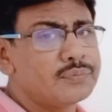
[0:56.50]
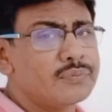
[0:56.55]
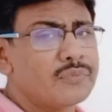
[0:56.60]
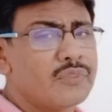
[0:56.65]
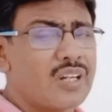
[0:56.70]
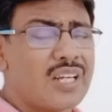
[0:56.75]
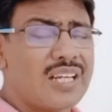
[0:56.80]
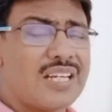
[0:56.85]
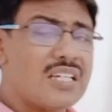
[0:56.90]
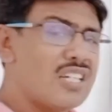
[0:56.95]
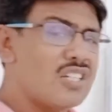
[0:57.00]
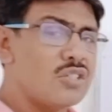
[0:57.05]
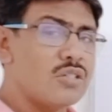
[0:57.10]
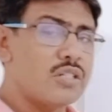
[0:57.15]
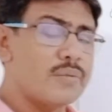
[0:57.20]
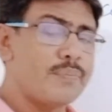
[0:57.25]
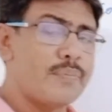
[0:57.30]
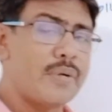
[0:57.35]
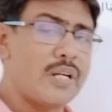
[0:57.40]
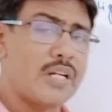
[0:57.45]
it does not
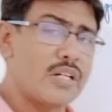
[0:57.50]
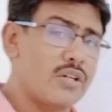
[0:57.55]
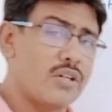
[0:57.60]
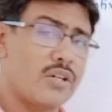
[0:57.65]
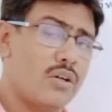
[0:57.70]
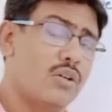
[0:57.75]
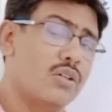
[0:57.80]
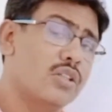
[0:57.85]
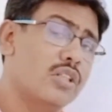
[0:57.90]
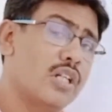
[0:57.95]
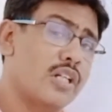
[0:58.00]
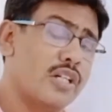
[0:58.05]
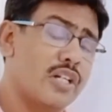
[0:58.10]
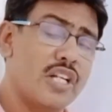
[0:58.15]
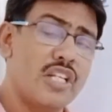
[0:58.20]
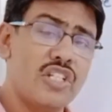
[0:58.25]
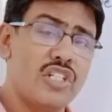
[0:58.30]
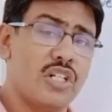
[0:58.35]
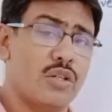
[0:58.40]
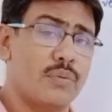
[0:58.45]
depend on the
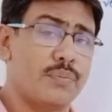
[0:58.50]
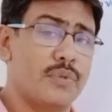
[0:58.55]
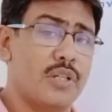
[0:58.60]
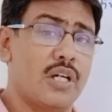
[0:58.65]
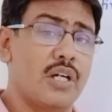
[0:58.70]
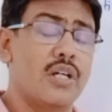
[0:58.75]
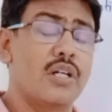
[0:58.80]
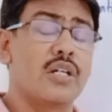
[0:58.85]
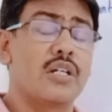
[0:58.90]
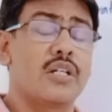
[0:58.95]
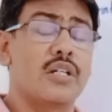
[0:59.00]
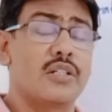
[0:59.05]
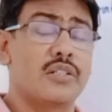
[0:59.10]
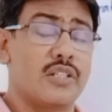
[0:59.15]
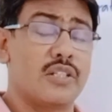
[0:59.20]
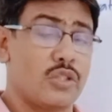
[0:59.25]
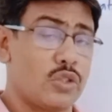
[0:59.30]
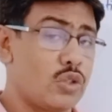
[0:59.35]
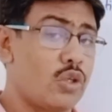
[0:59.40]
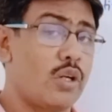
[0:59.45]
nature of
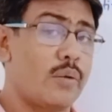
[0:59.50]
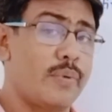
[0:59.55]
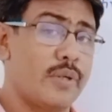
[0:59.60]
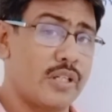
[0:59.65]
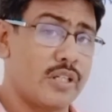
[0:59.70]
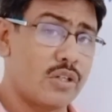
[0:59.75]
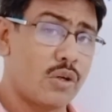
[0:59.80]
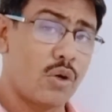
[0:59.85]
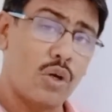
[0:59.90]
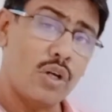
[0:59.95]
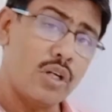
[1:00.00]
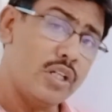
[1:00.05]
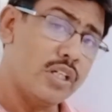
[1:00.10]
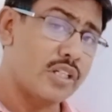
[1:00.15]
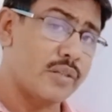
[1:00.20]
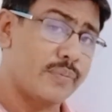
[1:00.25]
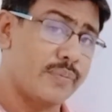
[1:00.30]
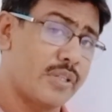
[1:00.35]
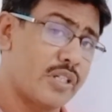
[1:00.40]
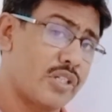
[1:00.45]
the solvent, only
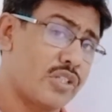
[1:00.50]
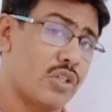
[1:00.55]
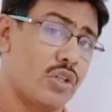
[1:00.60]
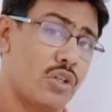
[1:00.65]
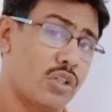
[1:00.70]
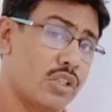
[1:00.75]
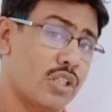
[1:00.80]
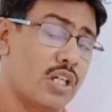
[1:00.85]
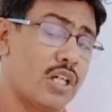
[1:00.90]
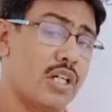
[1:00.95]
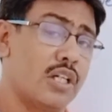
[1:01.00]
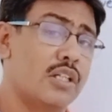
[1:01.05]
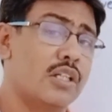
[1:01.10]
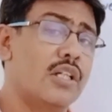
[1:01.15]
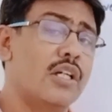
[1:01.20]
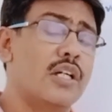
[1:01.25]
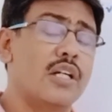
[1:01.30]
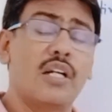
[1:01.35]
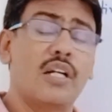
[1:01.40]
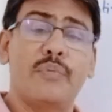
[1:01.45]
depends on the
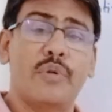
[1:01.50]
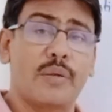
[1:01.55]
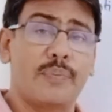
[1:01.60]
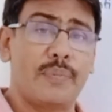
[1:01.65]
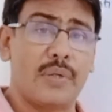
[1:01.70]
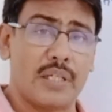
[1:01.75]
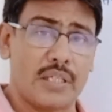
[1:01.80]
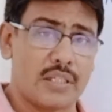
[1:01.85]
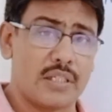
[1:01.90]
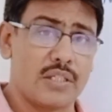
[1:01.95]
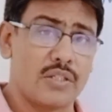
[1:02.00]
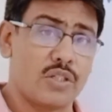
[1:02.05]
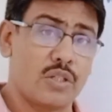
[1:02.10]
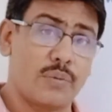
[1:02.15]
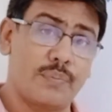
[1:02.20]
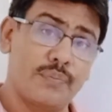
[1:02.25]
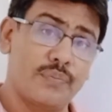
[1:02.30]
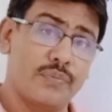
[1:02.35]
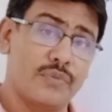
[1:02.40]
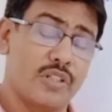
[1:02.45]
number of particles of
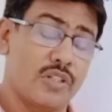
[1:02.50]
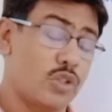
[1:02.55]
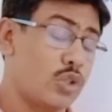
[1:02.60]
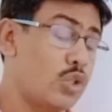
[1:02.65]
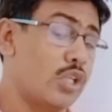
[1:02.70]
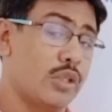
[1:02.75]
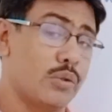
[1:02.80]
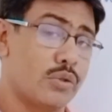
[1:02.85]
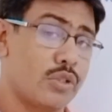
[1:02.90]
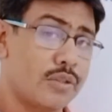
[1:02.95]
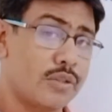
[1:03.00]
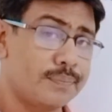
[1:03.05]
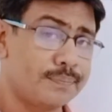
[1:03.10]
the solute.